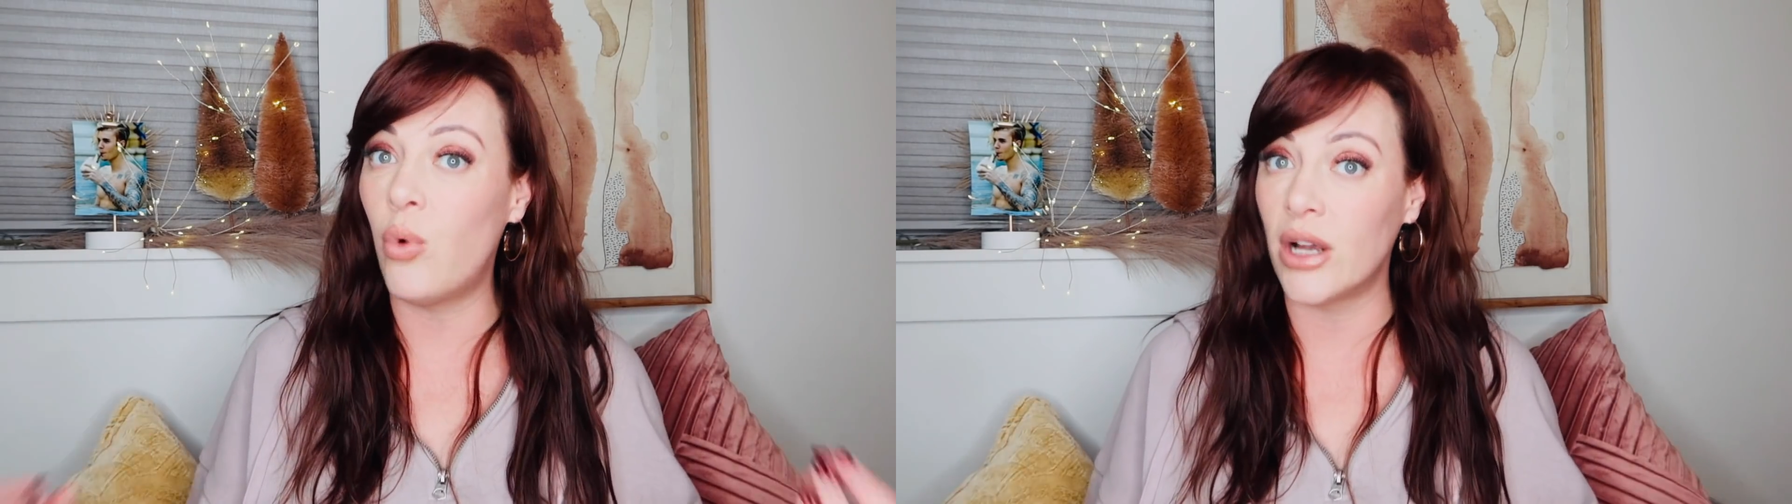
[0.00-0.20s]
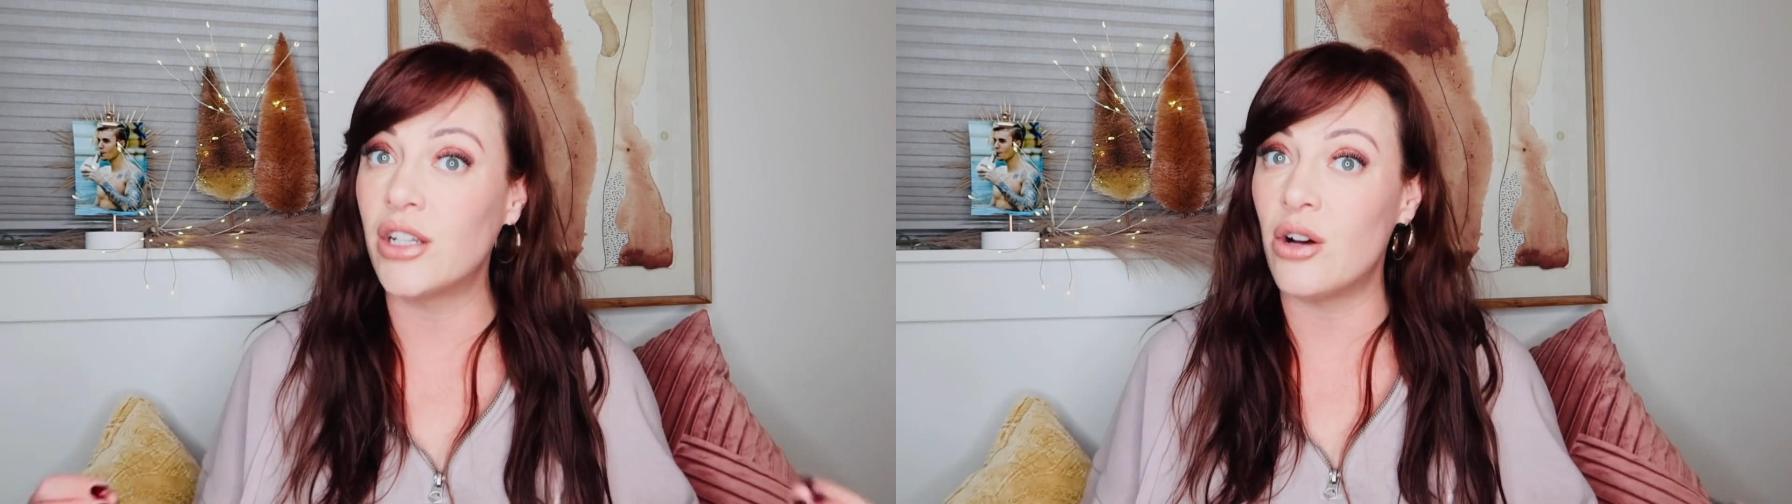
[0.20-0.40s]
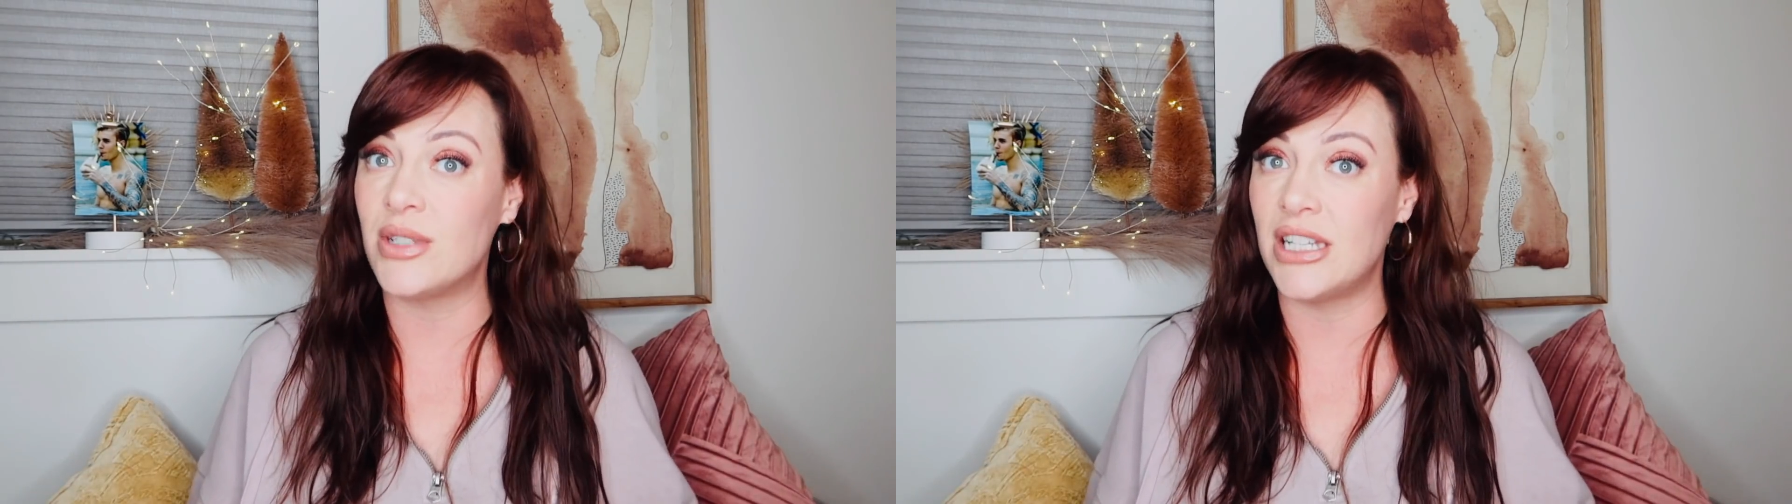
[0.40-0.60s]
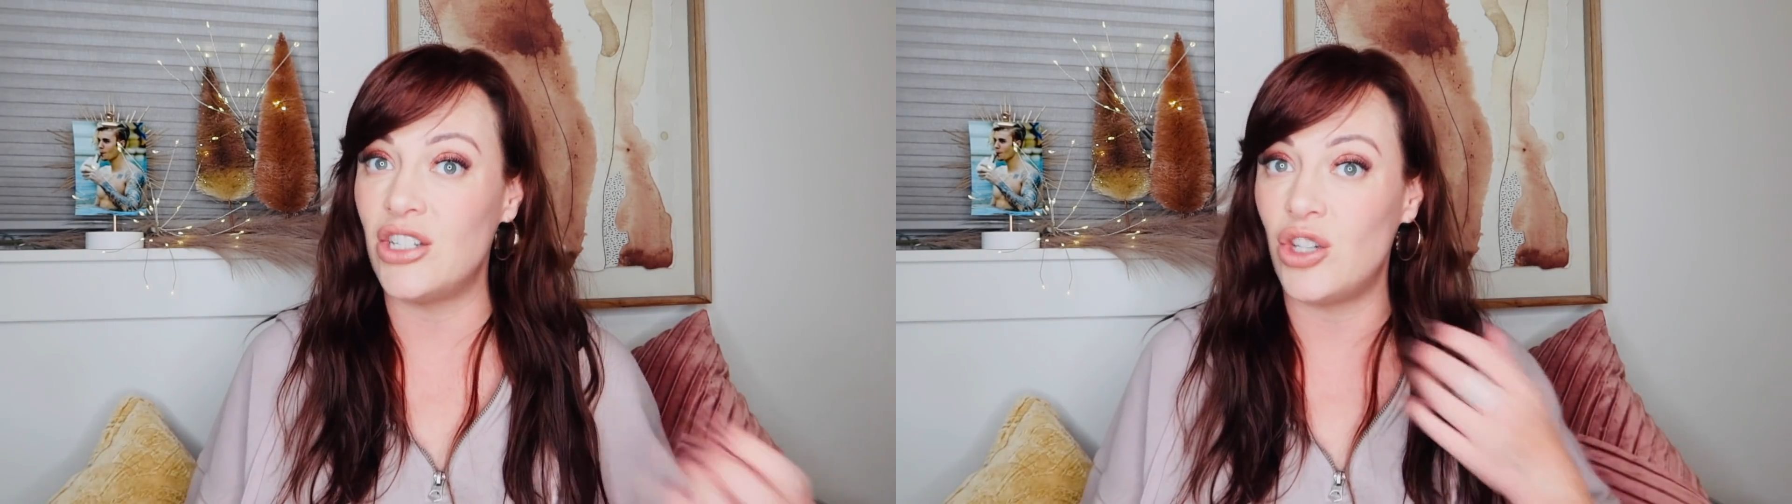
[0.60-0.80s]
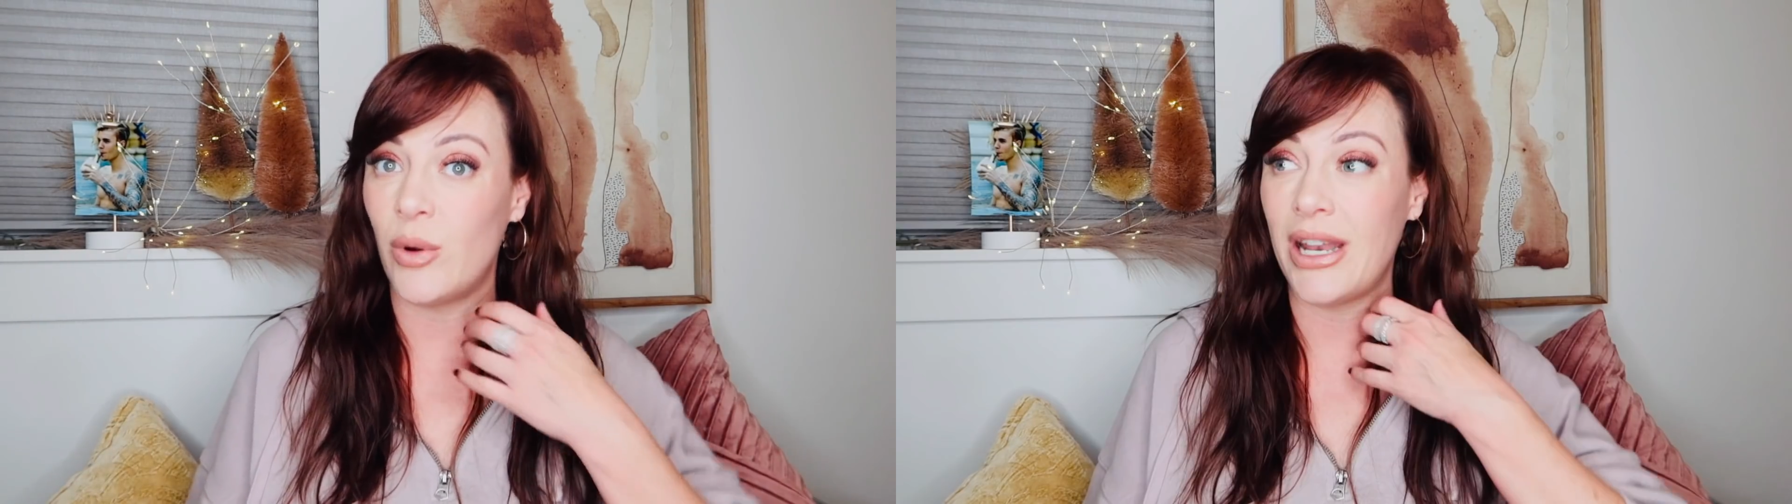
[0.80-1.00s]
what goes
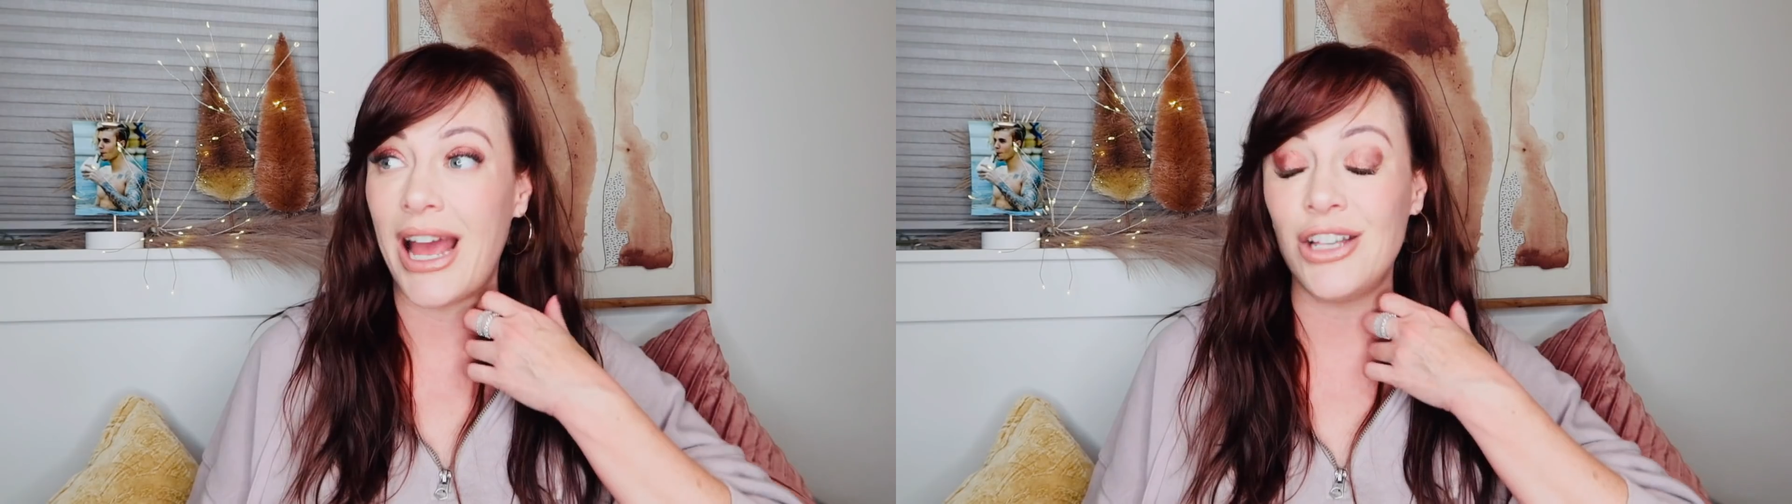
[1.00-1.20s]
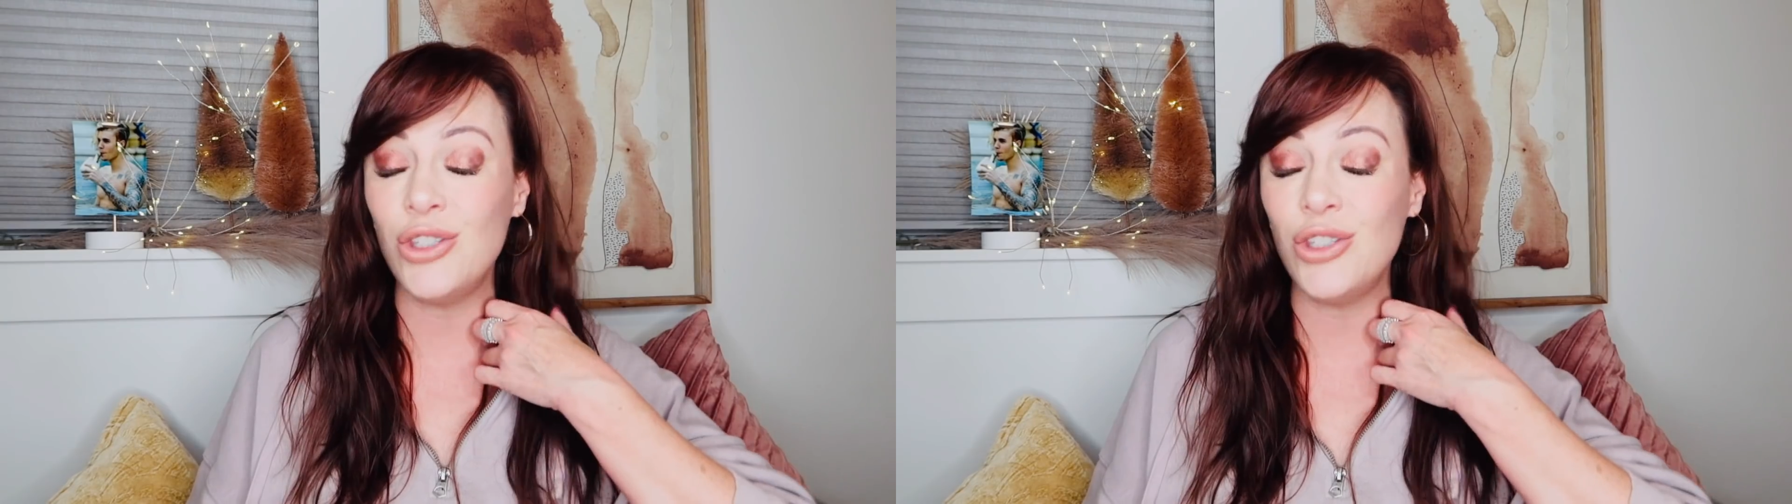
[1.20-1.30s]
into it,